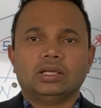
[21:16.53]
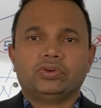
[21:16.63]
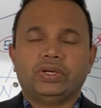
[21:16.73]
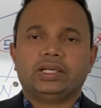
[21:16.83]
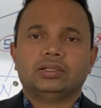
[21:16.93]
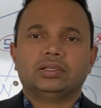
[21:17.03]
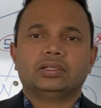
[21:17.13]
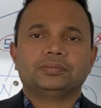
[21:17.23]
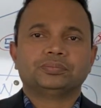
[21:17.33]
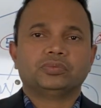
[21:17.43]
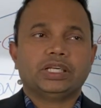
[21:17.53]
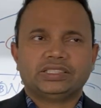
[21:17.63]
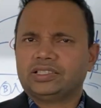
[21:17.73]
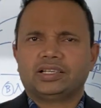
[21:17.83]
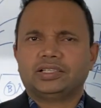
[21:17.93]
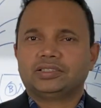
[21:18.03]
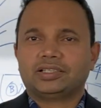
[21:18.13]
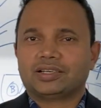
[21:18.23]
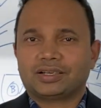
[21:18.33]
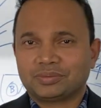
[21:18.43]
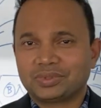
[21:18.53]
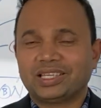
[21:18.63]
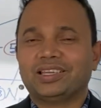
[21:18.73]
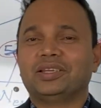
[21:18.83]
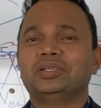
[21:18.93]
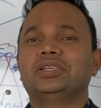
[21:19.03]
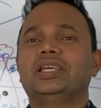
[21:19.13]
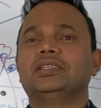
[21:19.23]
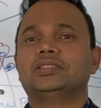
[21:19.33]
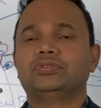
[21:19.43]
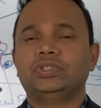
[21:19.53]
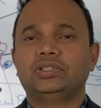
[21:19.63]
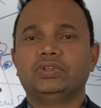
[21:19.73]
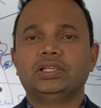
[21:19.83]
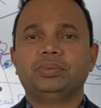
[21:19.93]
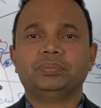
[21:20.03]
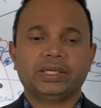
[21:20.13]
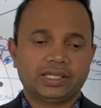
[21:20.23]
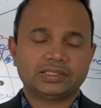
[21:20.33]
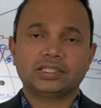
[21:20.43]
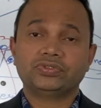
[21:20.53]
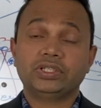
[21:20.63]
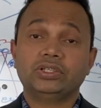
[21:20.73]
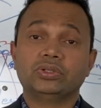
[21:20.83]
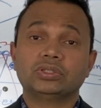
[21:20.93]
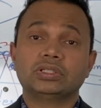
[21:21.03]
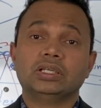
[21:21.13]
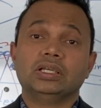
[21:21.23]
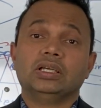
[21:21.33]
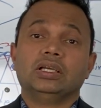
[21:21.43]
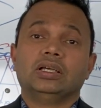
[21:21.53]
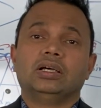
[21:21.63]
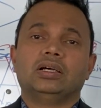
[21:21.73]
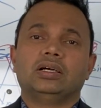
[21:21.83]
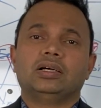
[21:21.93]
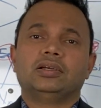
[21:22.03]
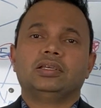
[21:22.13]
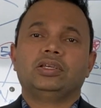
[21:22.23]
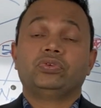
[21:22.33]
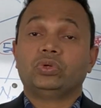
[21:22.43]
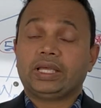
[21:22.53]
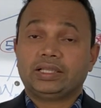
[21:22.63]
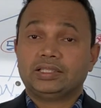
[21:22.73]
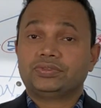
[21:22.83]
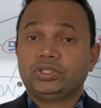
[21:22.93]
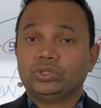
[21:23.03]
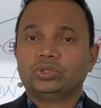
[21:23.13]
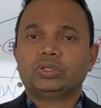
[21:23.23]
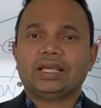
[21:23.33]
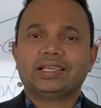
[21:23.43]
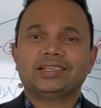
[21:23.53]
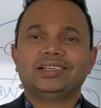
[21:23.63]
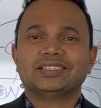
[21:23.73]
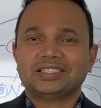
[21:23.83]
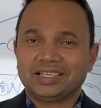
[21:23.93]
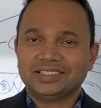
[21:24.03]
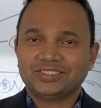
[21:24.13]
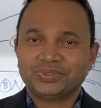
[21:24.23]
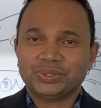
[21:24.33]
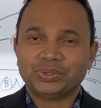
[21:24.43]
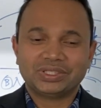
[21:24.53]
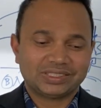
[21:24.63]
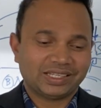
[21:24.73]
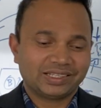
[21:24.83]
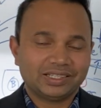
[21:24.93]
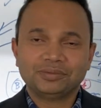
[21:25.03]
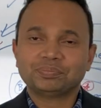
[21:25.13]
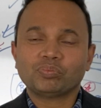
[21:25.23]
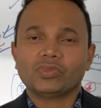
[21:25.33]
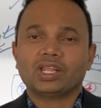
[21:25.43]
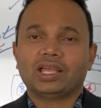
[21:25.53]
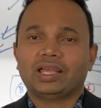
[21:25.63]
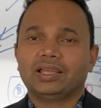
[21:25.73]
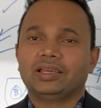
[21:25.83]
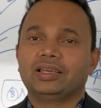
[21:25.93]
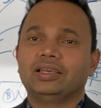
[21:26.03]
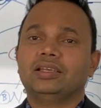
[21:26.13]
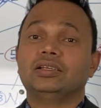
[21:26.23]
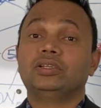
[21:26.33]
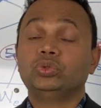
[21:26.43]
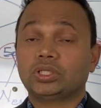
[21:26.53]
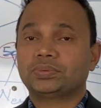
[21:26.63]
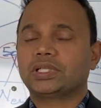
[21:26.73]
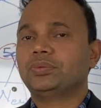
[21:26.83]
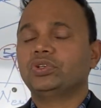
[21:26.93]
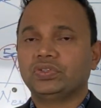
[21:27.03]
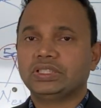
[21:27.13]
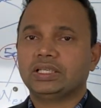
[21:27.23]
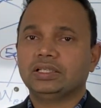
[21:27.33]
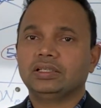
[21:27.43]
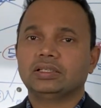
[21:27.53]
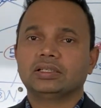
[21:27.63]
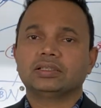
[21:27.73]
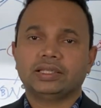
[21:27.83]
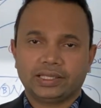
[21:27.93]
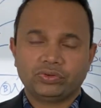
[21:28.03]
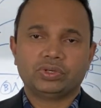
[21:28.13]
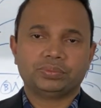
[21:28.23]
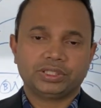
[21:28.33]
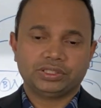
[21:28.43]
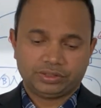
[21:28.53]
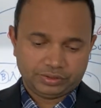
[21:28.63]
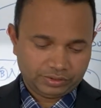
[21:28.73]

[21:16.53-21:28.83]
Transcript: Twitter, etc, etc. And yes, we will be making such videos. If you like this video, like it. Dislike this video, dislike it. And do subscribe to our channel. Thank you very much.